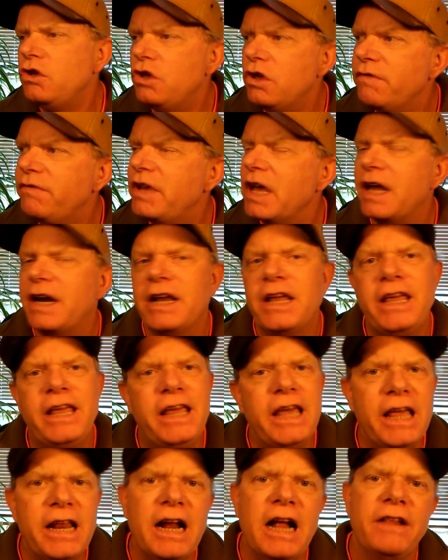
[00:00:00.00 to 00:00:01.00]
You've got to
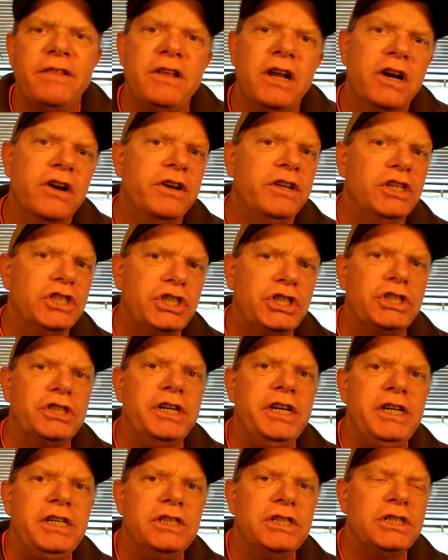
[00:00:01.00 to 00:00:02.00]
get out there in the
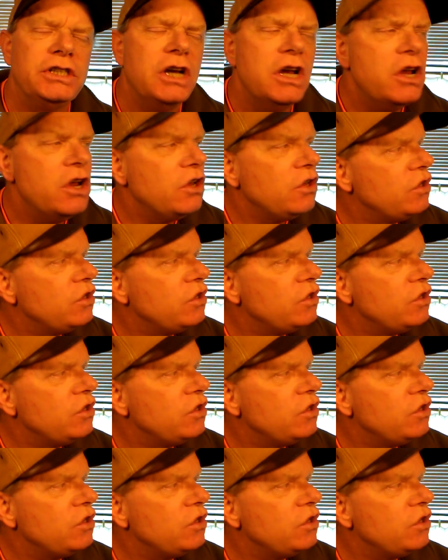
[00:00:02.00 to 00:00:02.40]
streets.